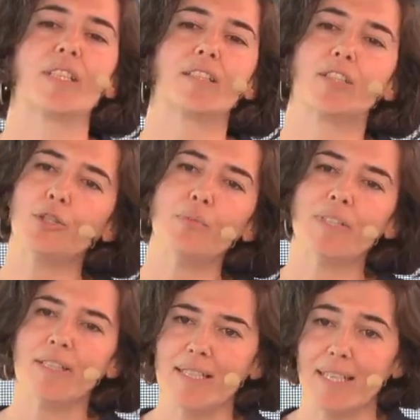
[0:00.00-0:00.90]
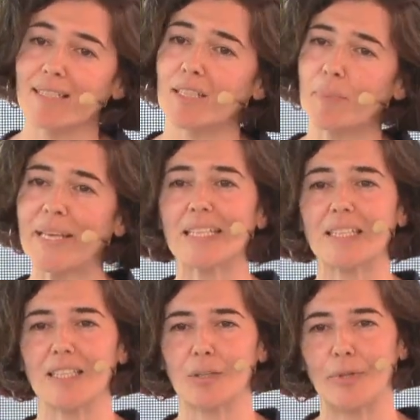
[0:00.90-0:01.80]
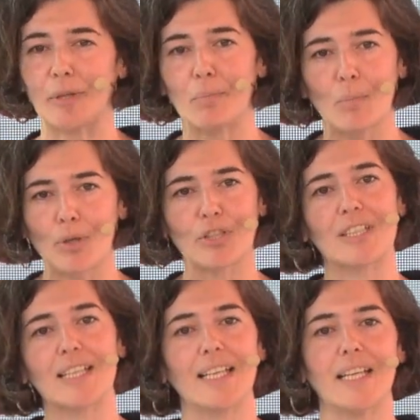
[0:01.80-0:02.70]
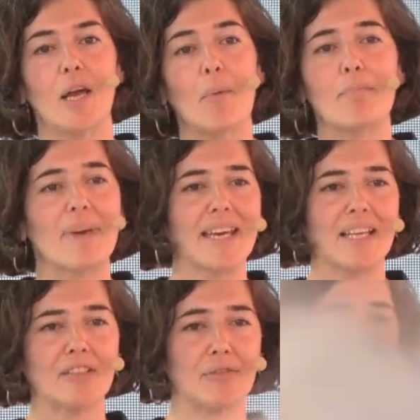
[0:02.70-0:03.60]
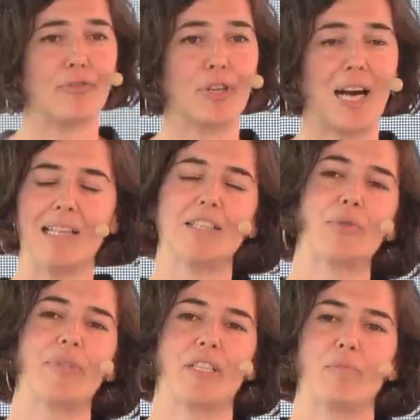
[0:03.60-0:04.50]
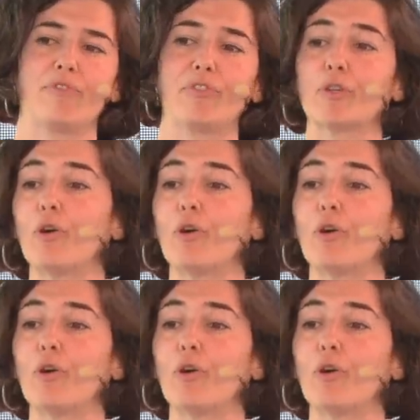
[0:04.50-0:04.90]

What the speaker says: that humans as a species were mostly made for altruism, for